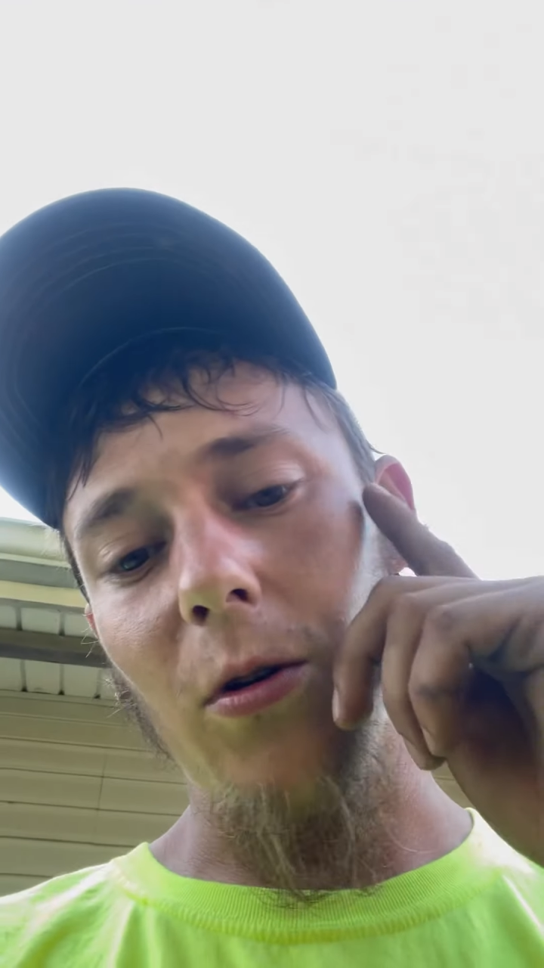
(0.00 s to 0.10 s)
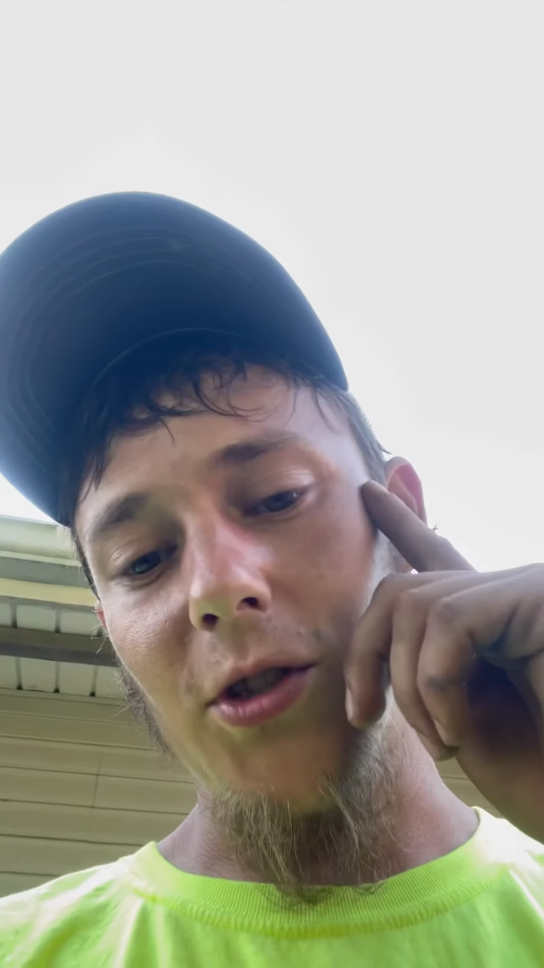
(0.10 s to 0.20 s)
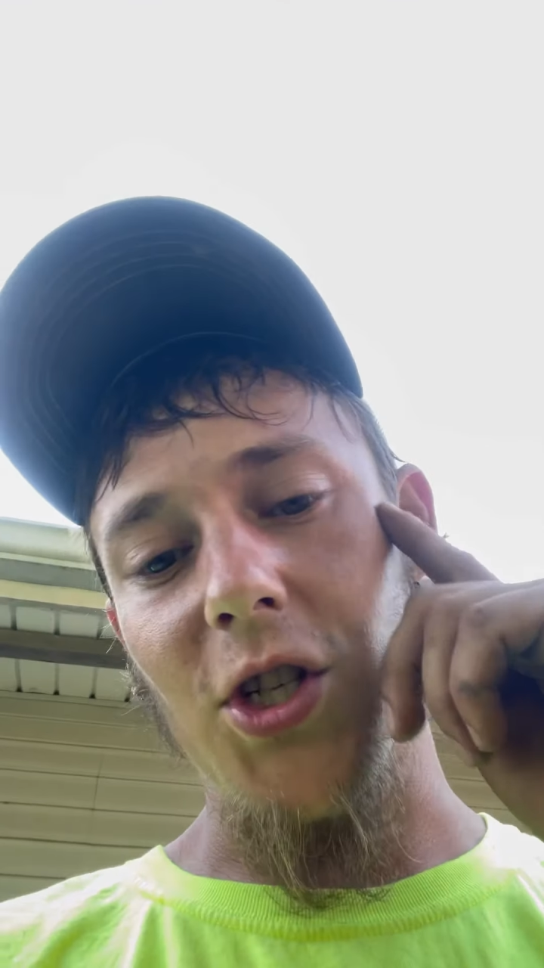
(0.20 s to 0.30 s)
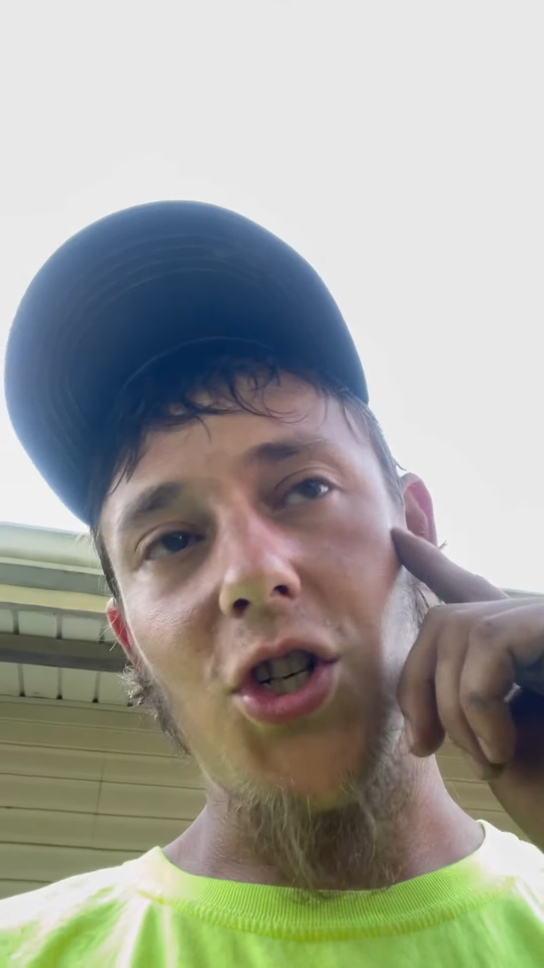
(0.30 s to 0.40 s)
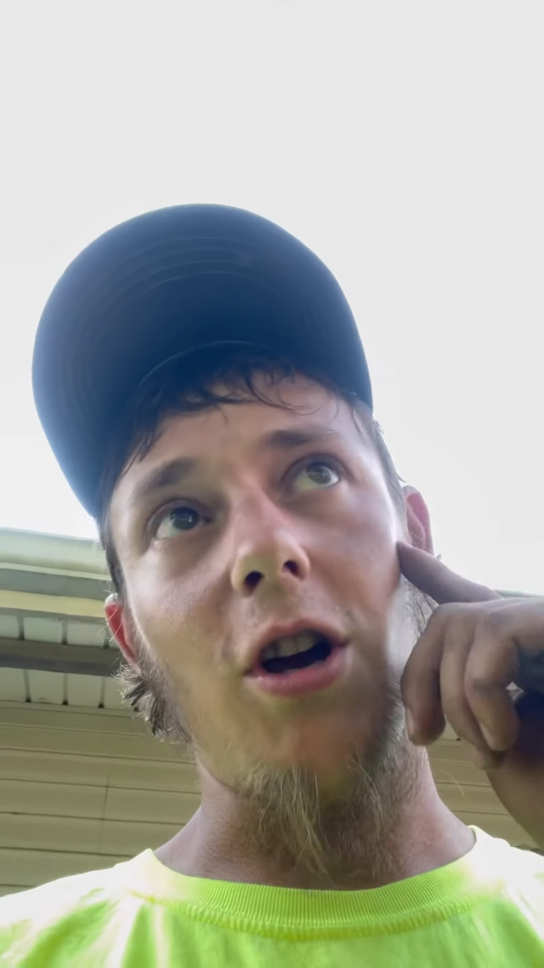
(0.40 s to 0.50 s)
and
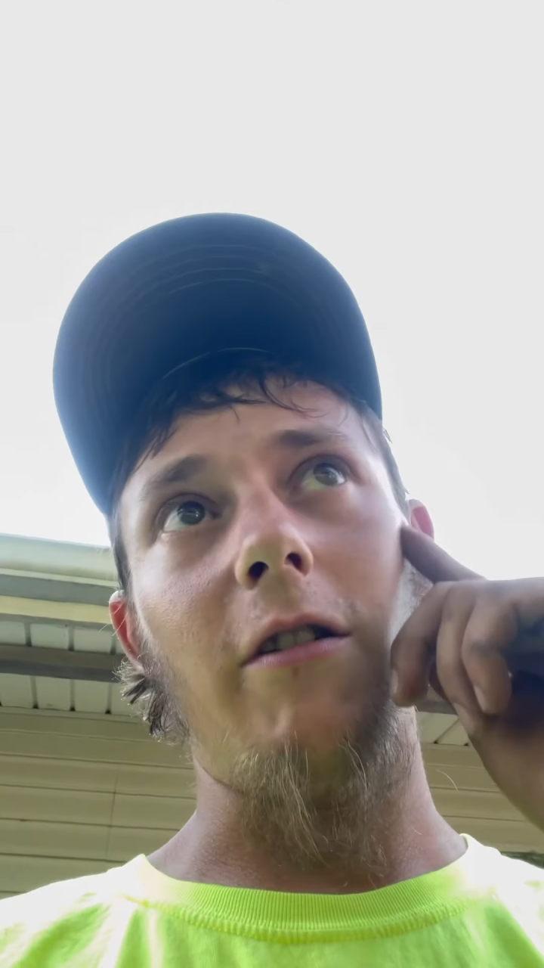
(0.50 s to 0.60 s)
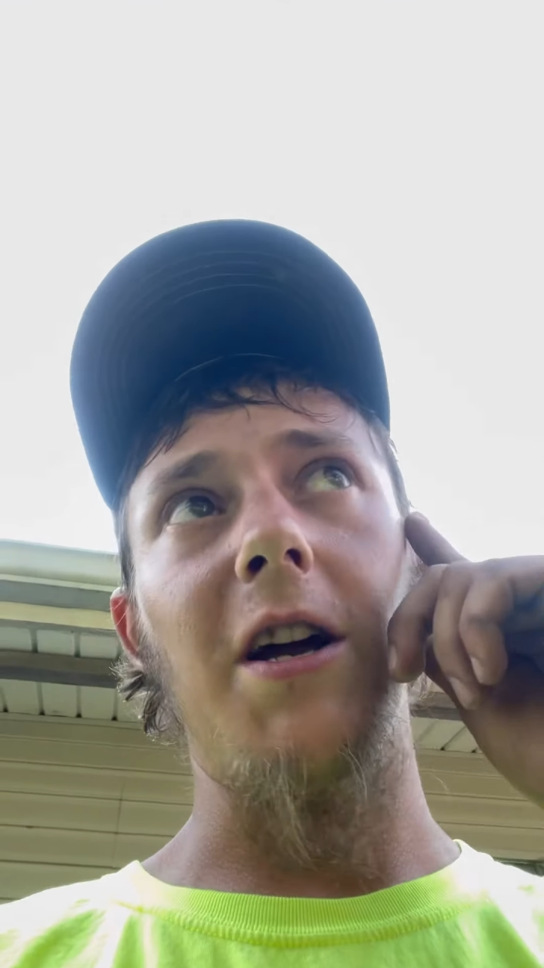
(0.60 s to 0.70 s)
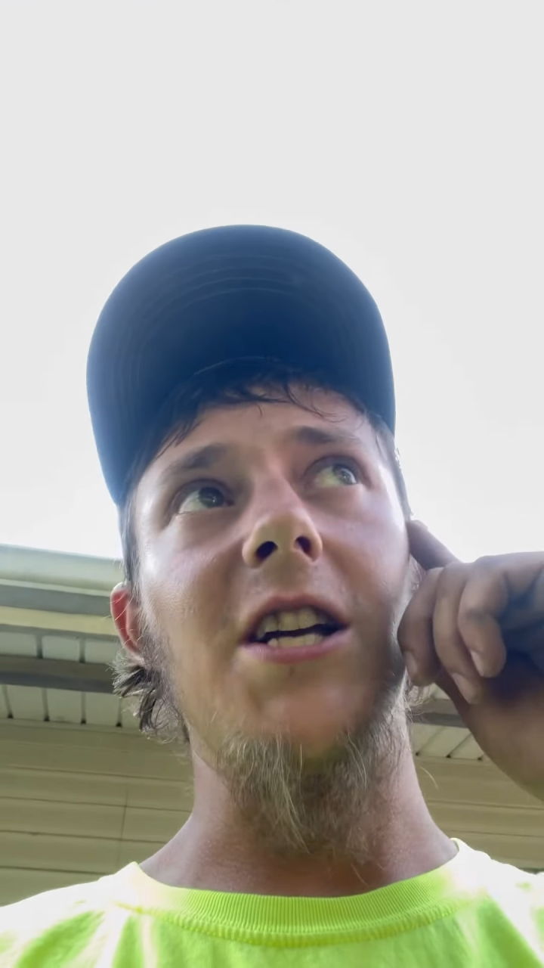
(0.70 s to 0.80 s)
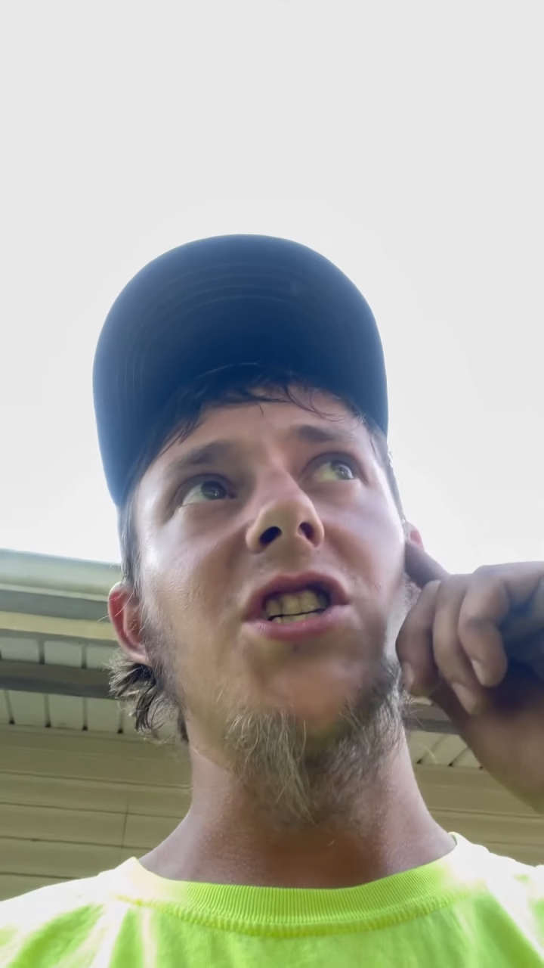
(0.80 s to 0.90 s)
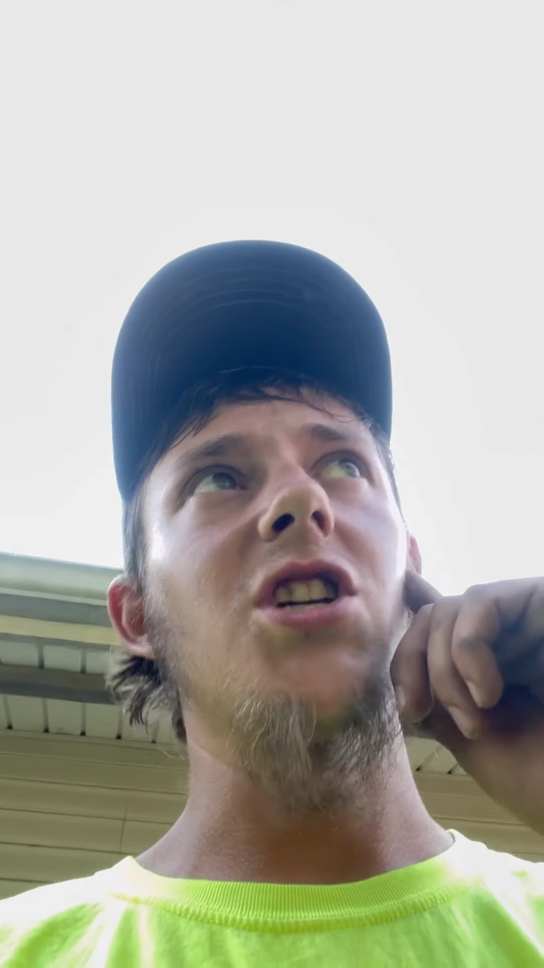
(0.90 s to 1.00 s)
just shove an
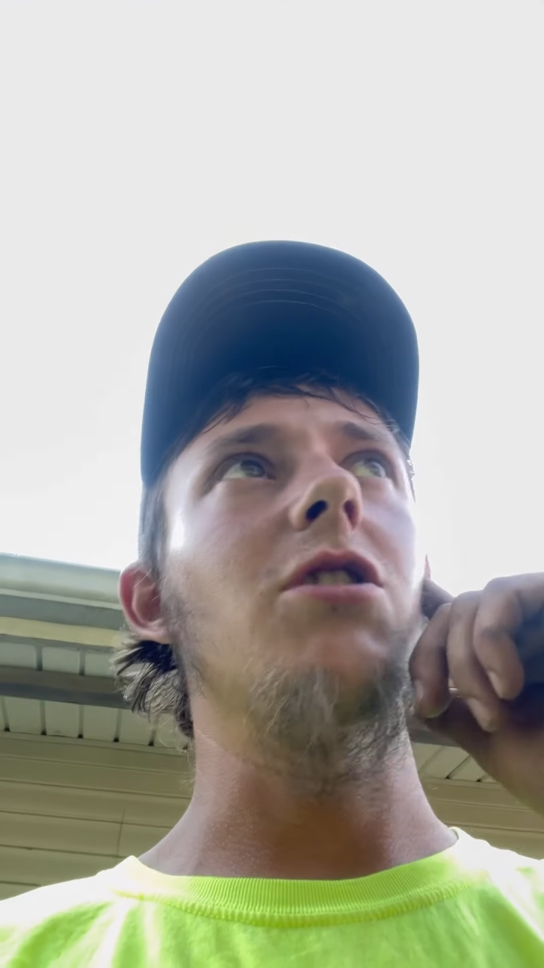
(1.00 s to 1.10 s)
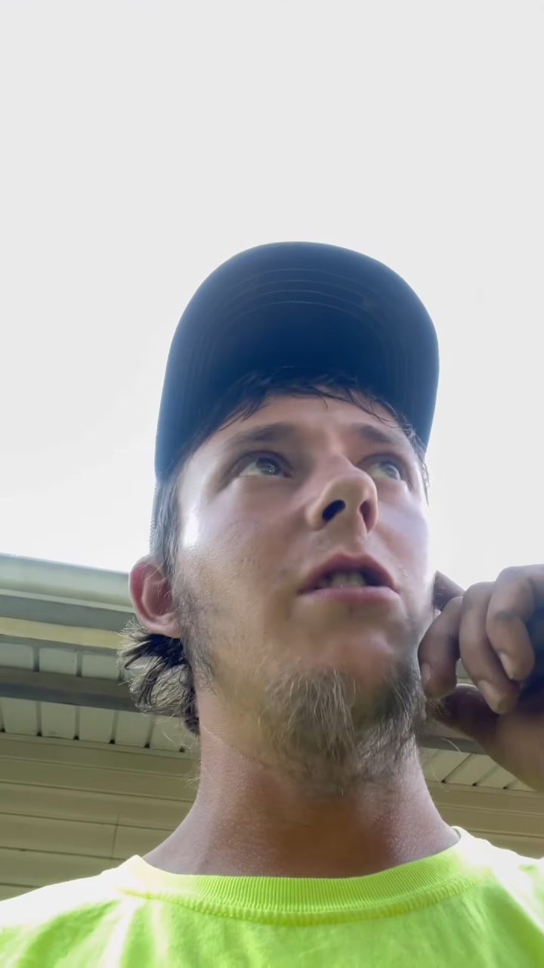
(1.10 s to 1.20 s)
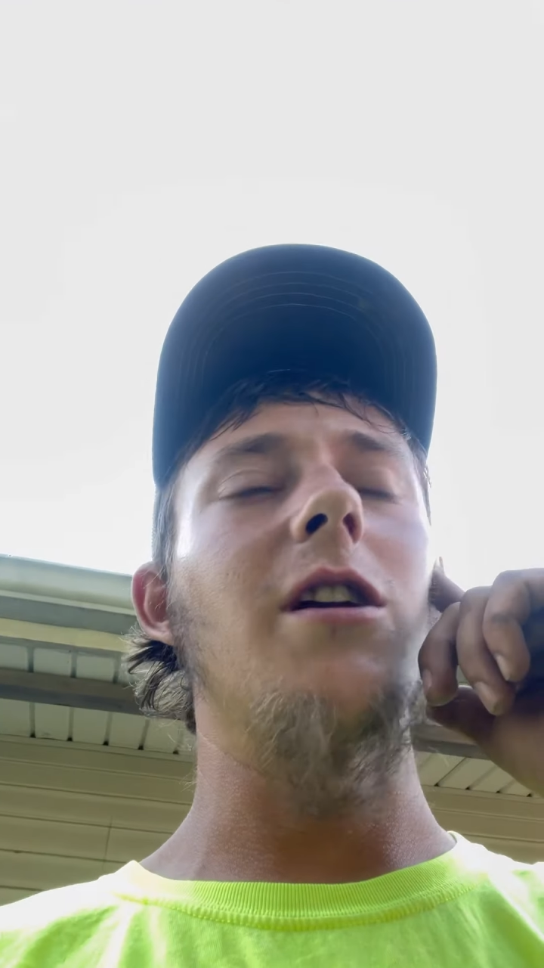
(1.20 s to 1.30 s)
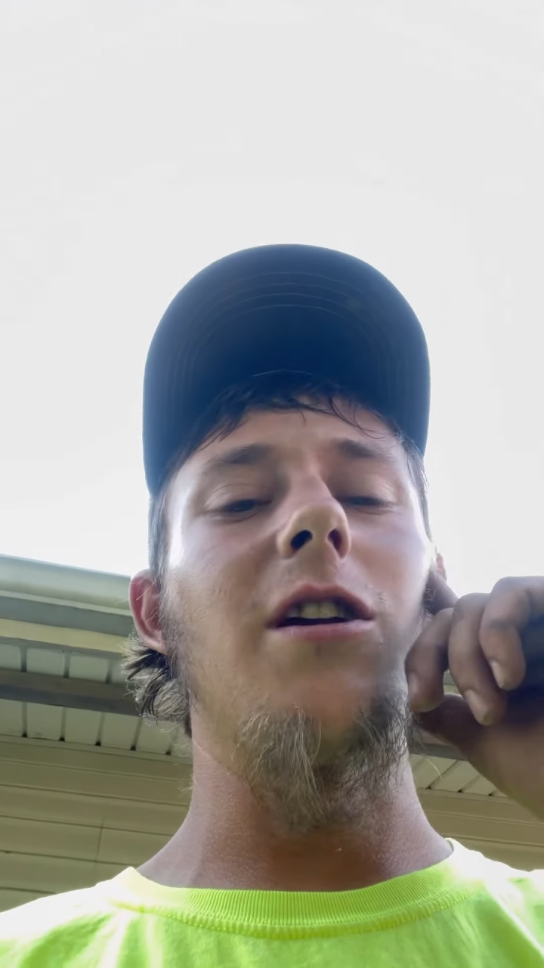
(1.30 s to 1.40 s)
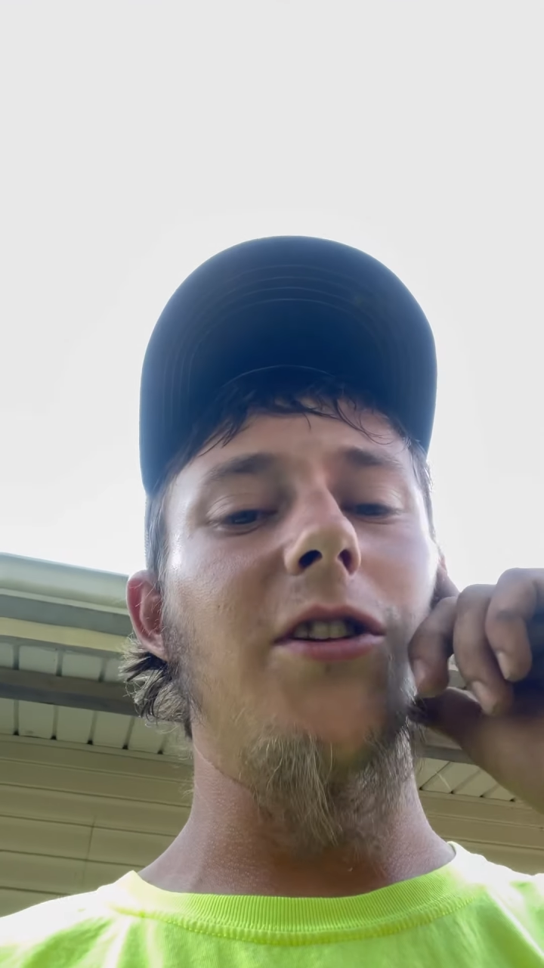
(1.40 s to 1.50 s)
AC unit in